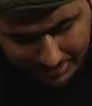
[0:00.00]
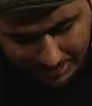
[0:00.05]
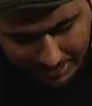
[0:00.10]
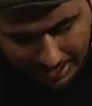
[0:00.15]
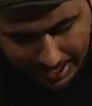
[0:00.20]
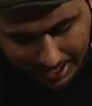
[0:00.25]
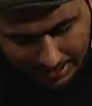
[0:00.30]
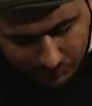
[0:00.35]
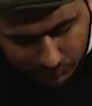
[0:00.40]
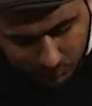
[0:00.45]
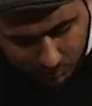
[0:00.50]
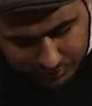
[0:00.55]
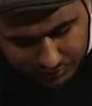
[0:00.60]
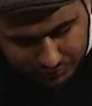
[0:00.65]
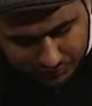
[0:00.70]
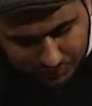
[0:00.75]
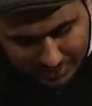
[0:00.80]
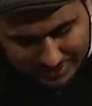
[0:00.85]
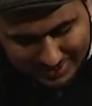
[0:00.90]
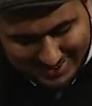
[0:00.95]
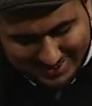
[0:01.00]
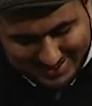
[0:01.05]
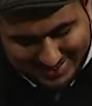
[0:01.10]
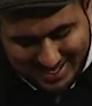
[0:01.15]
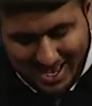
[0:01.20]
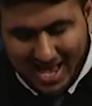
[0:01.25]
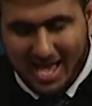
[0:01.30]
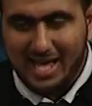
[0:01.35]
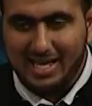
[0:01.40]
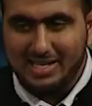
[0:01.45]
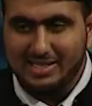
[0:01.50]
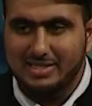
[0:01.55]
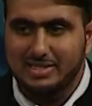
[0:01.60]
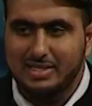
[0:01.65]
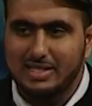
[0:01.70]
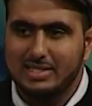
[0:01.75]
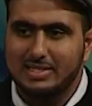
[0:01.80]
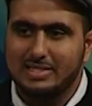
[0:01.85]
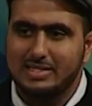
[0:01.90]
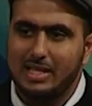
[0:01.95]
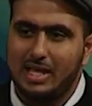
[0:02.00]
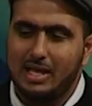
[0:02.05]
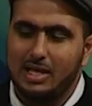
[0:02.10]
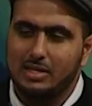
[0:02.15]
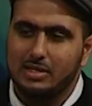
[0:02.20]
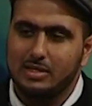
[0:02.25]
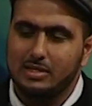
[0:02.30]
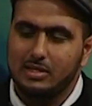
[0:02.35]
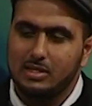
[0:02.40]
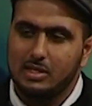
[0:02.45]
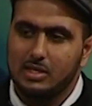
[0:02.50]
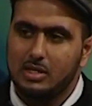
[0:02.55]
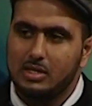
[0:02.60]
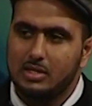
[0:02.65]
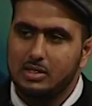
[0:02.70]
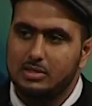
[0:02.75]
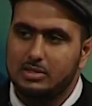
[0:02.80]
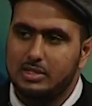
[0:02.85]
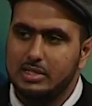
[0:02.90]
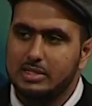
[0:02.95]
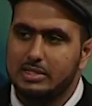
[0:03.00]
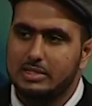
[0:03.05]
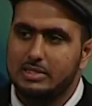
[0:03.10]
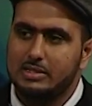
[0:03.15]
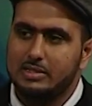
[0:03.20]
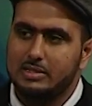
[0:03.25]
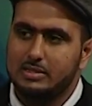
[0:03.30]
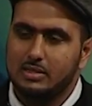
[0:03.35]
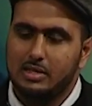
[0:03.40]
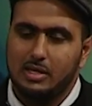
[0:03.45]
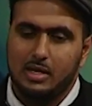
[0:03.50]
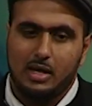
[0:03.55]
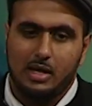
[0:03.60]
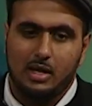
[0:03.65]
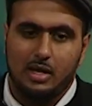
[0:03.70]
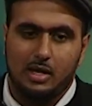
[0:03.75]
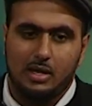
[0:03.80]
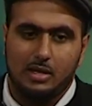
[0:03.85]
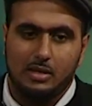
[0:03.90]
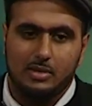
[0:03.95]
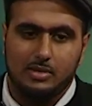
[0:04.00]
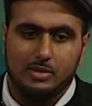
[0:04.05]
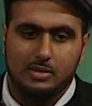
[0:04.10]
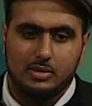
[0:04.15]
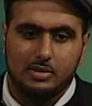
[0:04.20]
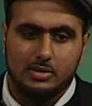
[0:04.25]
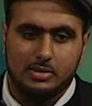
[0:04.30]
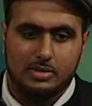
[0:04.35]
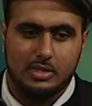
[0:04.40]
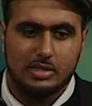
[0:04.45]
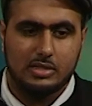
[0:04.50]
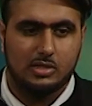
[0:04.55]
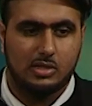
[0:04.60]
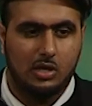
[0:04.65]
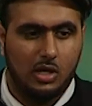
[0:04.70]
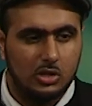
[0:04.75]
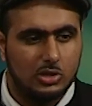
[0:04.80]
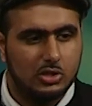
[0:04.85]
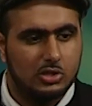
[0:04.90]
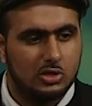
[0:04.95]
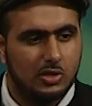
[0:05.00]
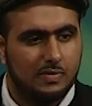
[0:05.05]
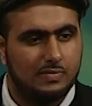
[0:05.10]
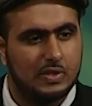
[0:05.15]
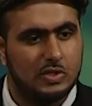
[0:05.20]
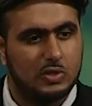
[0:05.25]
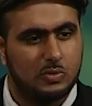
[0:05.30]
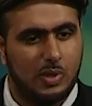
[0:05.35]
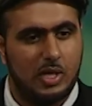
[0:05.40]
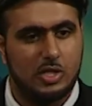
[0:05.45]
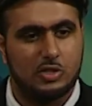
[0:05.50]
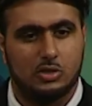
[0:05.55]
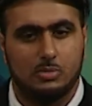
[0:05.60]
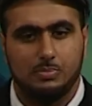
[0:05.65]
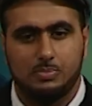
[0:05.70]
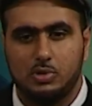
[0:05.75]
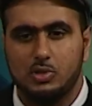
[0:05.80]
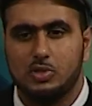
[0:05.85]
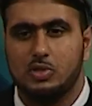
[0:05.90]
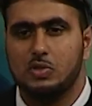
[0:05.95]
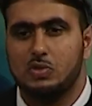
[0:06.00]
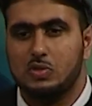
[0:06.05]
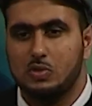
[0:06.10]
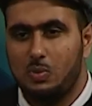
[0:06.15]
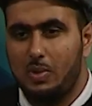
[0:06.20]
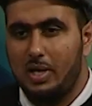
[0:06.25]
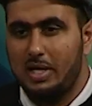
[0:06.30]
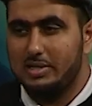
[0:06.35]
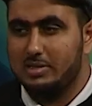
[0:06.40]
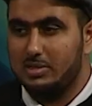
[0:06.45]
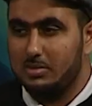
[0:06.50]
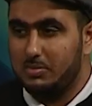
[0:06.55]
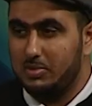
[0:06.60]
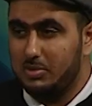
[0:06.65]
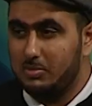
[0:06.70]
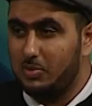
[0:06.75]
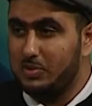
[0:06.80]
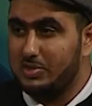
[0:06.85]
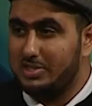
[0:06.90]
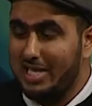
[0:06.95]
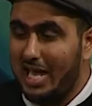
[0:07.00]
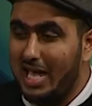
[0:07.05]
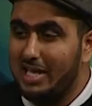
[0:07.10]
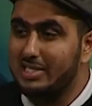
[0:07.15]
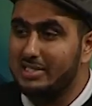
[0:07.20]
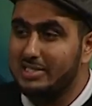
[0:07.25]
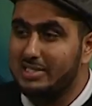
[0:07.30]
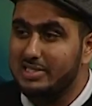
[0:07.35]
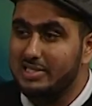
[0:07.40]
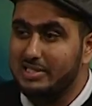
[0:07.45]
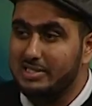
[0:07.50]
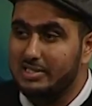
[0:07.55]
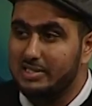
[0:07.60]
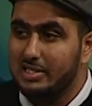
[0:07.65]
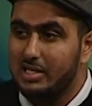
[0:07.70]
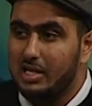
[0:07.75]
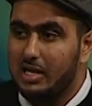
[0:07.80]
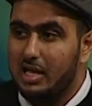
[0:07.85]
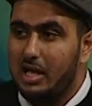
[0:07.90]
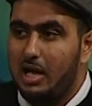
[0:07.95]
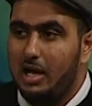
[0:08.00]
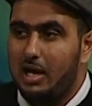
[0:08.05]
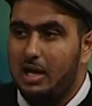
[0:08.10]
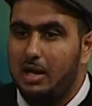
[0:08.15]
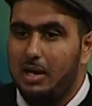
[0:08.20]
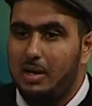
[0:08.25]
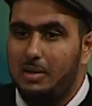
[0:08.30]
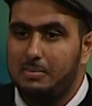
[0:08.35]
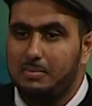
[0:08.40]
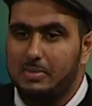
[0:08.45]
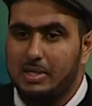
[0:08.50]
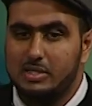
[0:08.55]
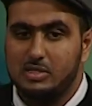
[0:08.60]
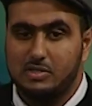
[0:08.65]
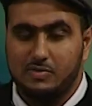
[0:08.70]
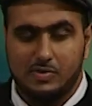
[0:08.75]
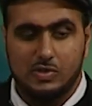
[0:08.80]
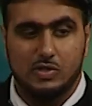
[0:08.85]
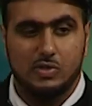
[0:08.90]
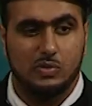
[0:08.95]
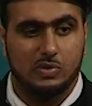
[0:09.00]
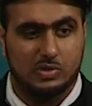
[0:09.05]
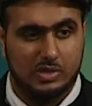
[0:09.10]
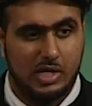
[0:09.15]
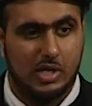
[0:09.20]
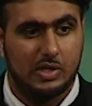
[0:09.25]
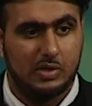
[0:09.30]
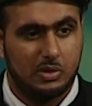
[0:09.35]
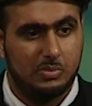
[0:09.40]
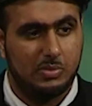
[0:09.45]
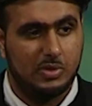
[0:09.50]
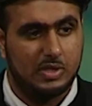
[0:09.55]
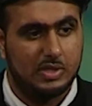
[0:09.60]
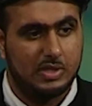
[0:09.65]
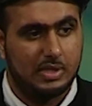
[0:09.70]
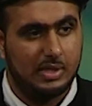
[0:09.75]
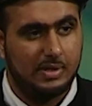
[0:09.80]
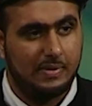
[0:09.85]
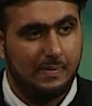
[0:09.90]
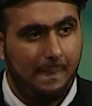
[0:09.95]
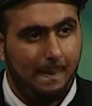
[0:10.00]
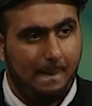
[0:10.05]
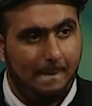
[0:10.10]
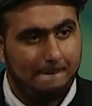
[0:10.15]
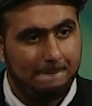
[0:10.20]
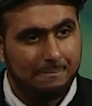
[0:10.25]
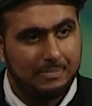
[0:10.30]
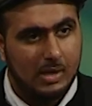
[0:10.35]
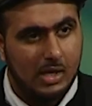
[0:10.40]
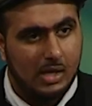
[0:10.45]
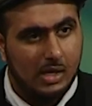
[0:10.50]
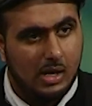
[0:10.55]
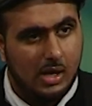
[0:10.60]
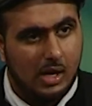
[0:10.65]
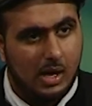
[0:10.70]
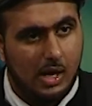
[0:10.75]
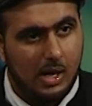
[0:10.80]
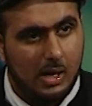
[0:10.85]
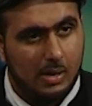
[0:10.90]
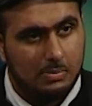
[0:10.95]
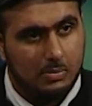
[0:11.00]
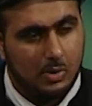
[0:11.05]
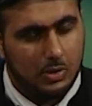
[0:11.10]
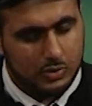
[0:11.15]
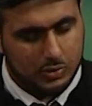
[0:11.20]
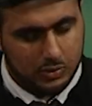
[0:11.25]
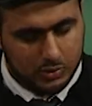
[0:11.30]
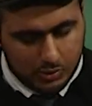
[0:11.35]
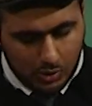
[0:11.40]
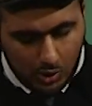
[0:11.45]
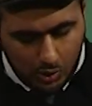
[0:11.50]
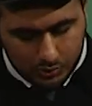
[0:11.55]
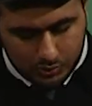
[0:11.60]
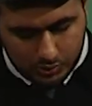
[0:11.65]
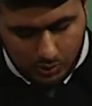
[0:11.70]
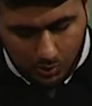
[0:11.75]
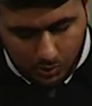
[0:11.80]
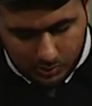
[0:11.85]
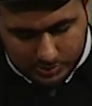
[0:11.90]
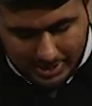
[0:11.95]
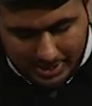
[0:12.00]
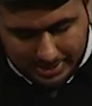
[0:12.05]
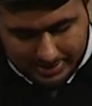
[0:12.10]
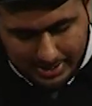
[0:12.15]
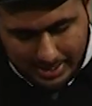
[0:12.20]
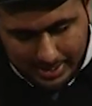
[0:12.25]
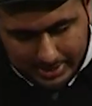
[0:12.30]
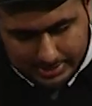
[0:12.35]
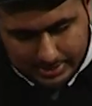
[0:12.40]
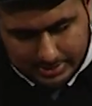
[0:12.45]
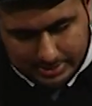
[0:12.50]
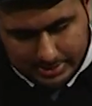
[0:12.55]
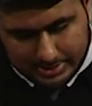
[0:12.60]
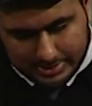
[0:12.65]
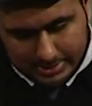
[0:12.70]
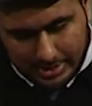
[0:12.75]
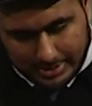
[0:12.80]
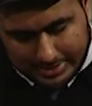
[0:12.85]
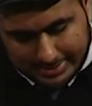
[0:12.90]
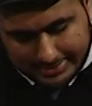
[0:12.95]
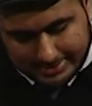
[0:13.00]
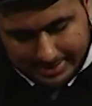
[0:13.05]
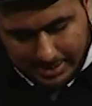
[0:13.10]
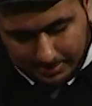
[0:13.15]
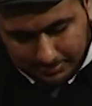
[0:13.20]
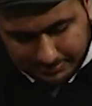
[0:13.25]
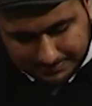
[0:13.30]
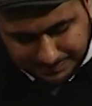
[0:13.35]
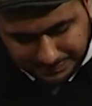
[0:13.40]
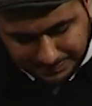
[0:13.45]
what's really sad is that this culture of dissuasion pushes away some of the most talented individuals in our community. So to hold that there and to sidestep,